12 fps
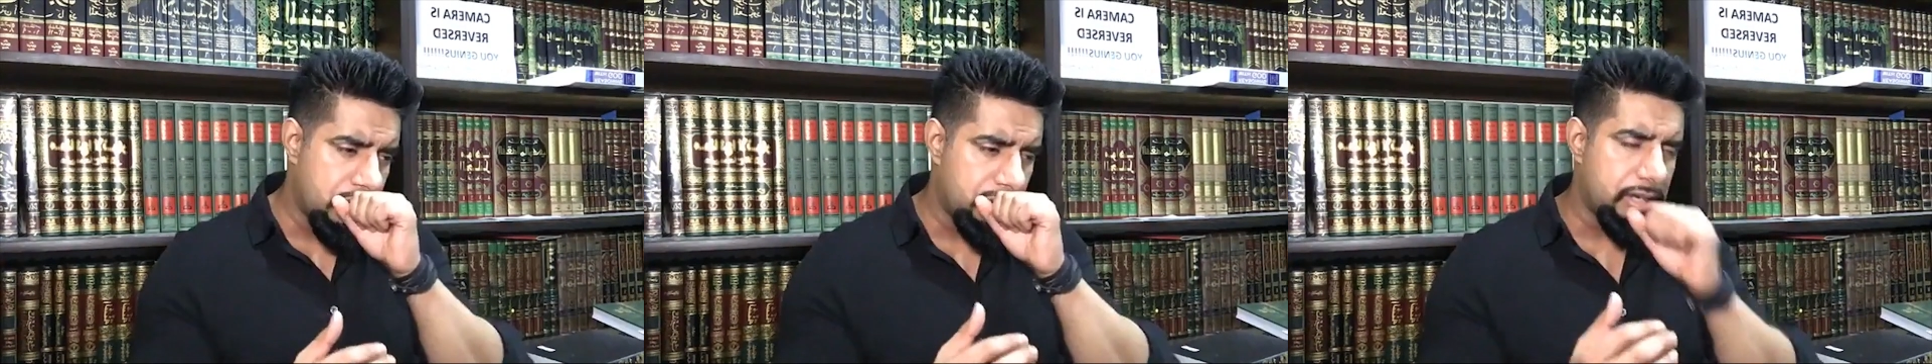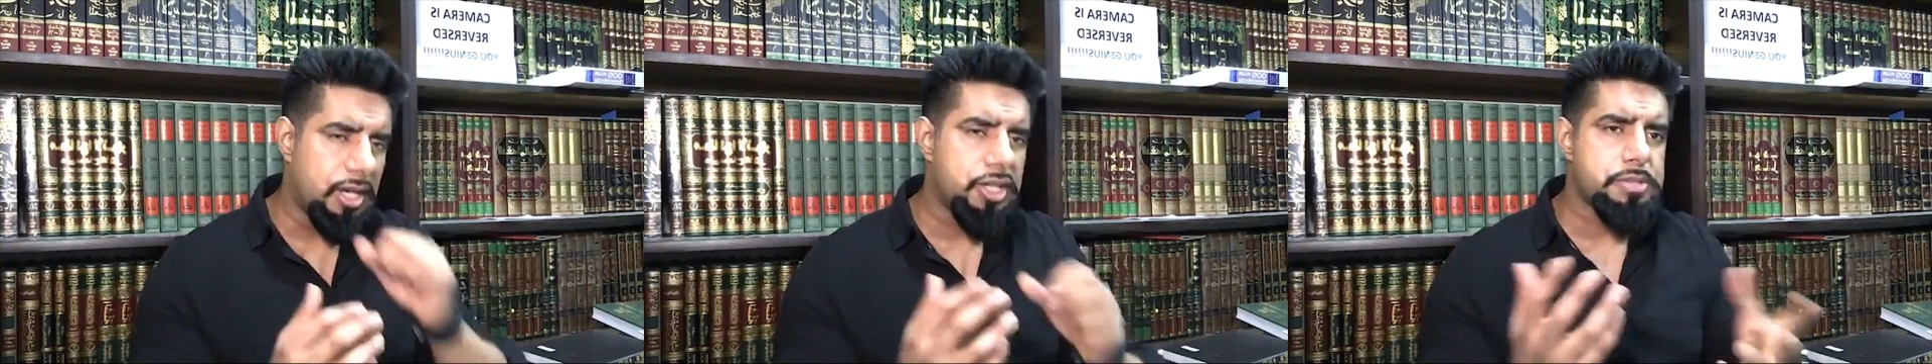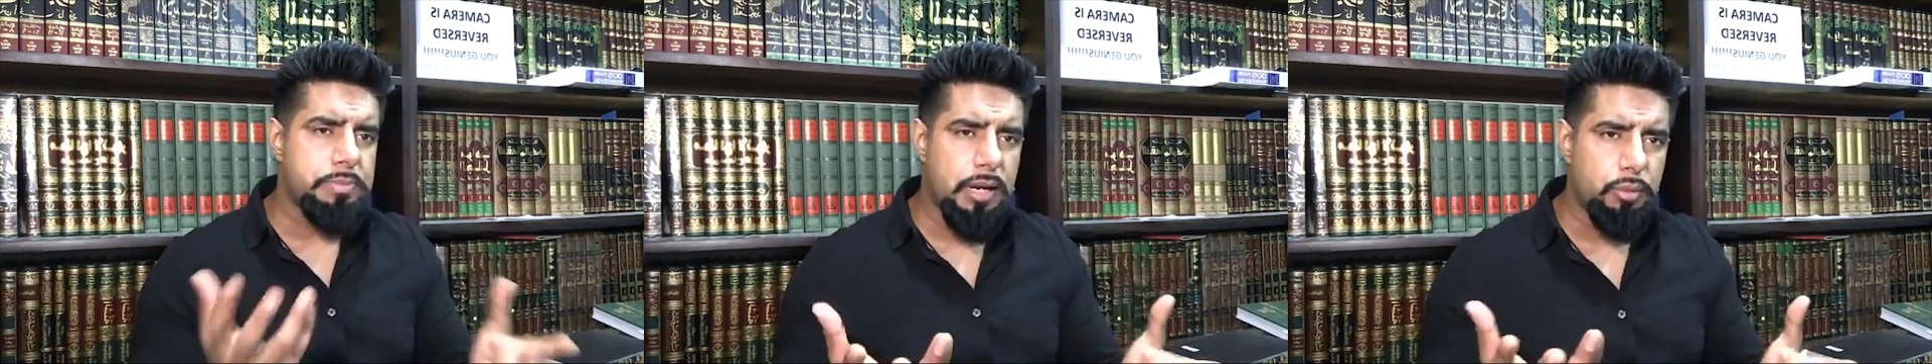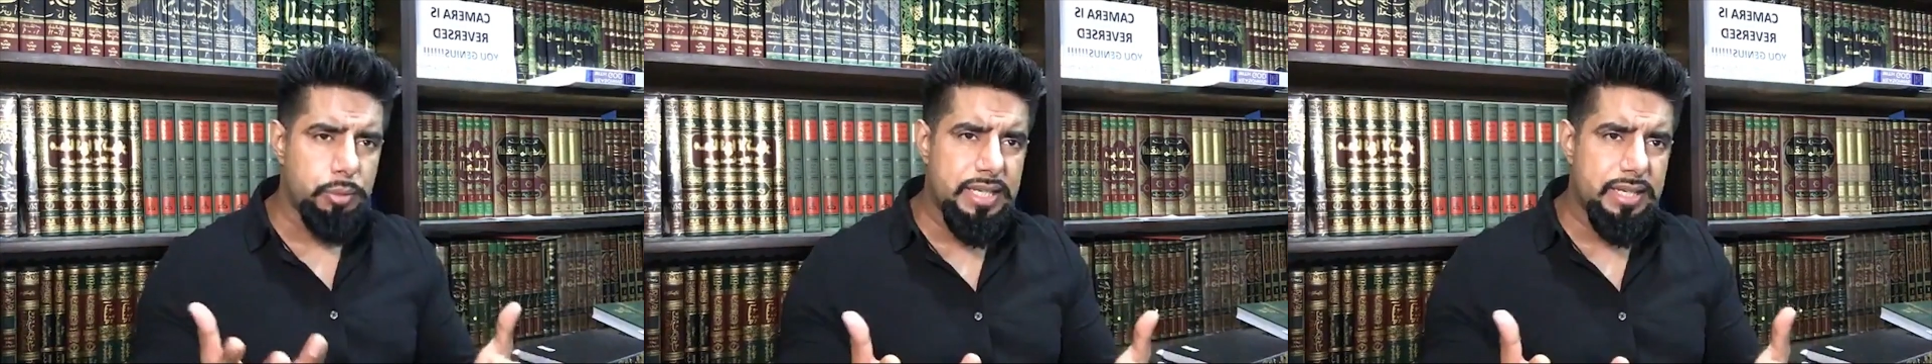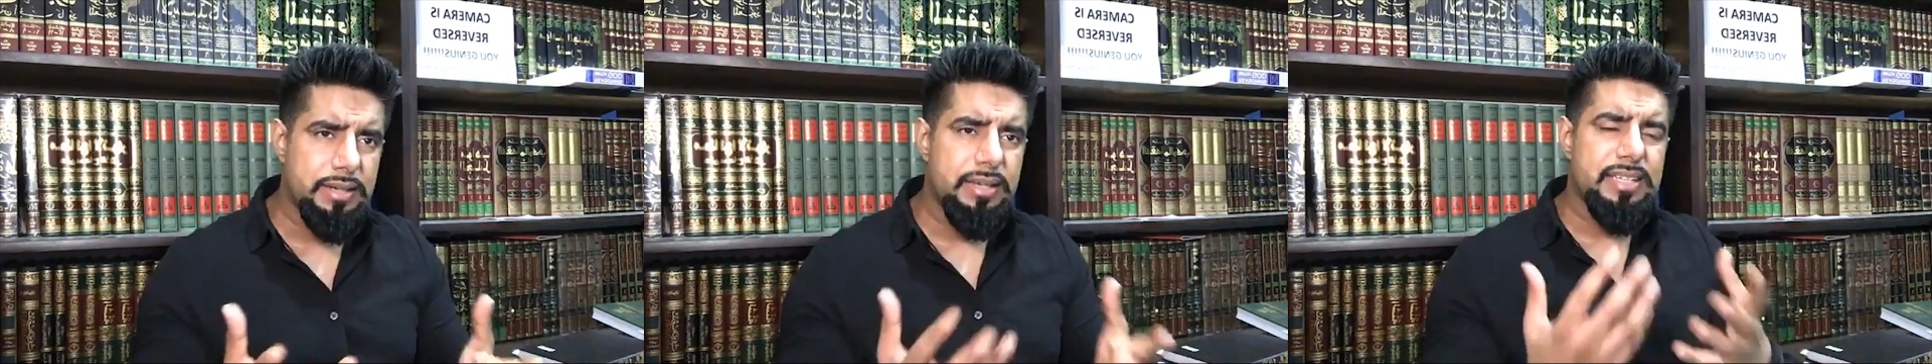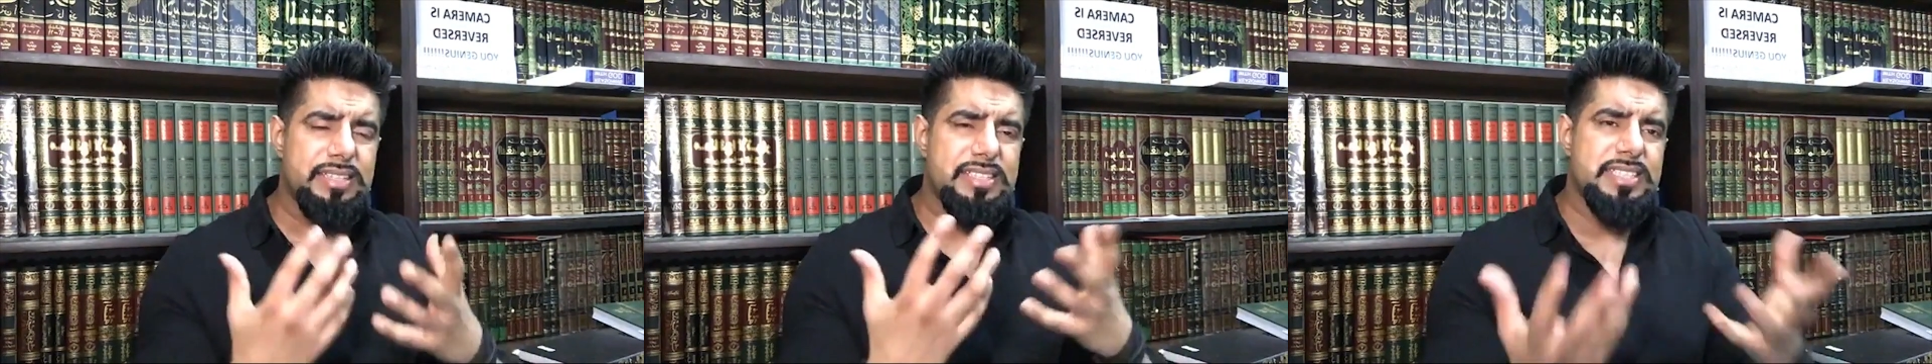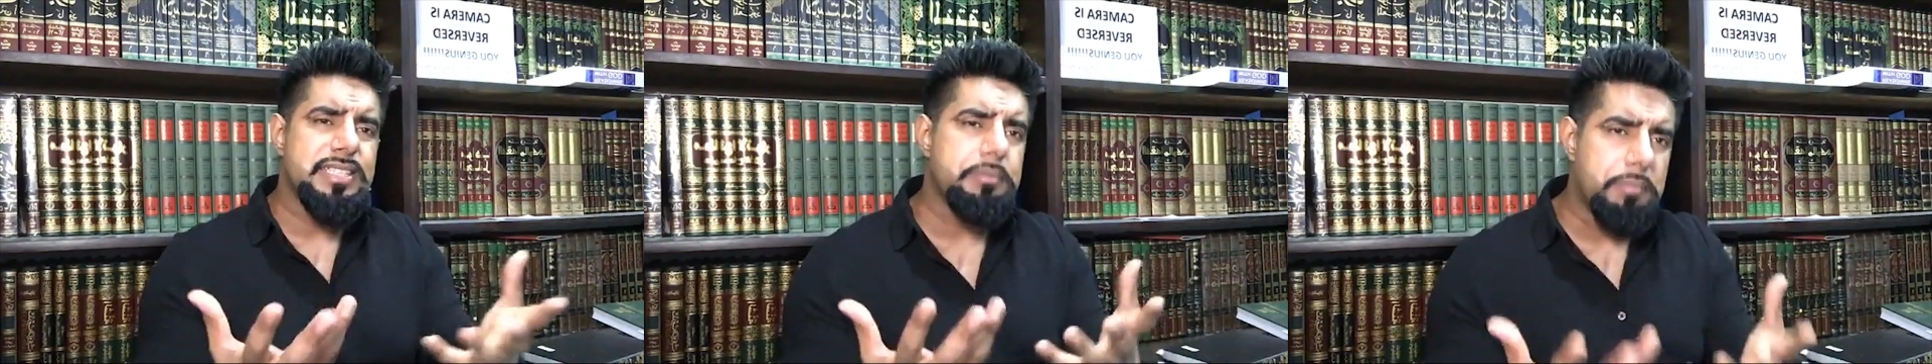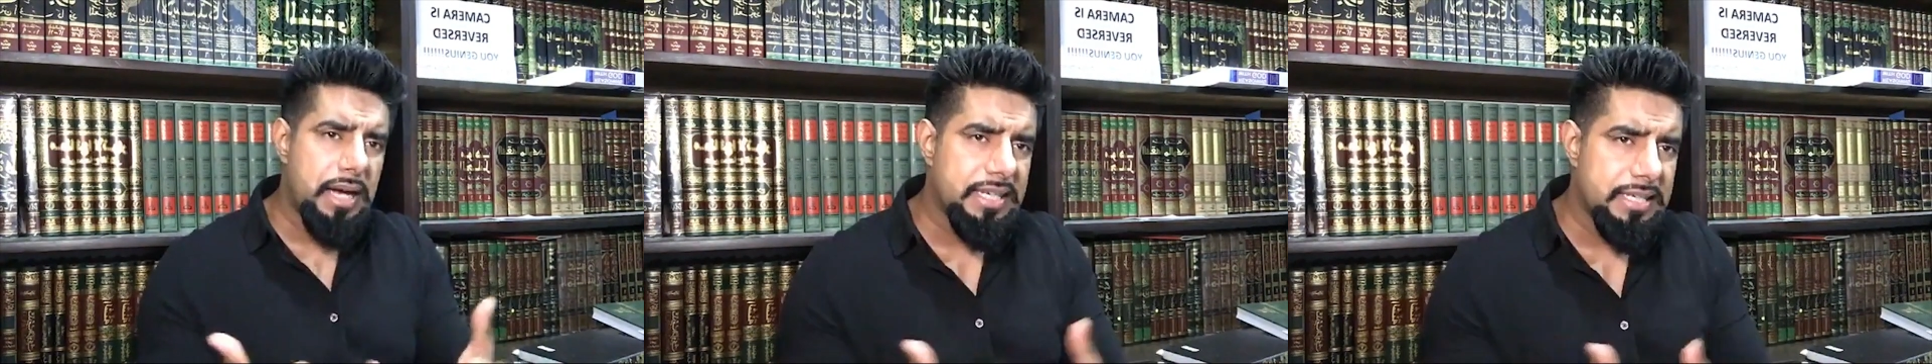Ashmawiyah. This is in the
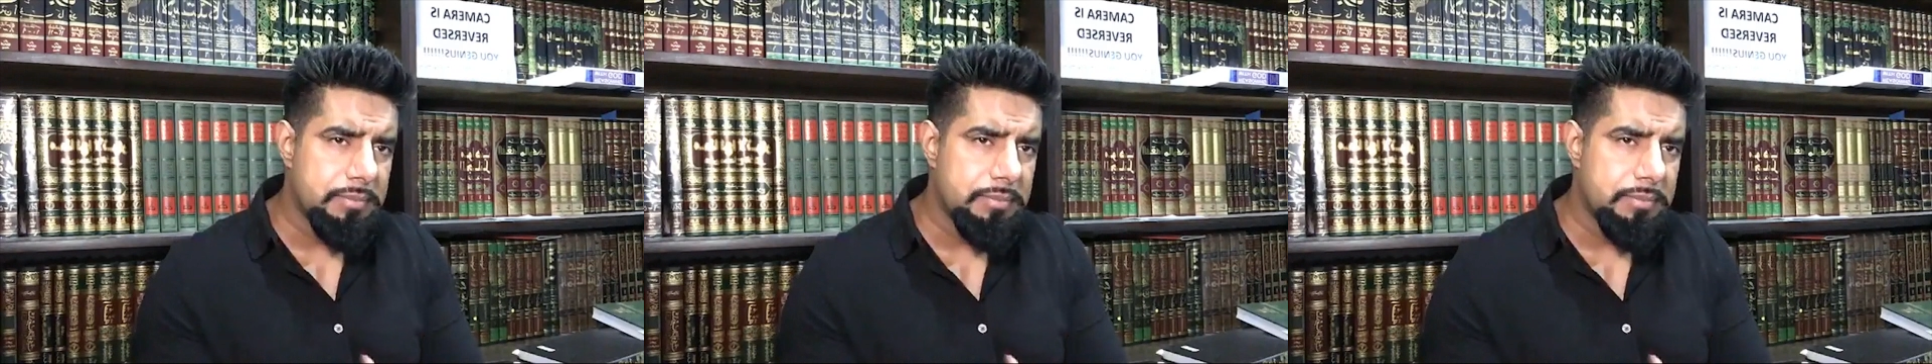Maliki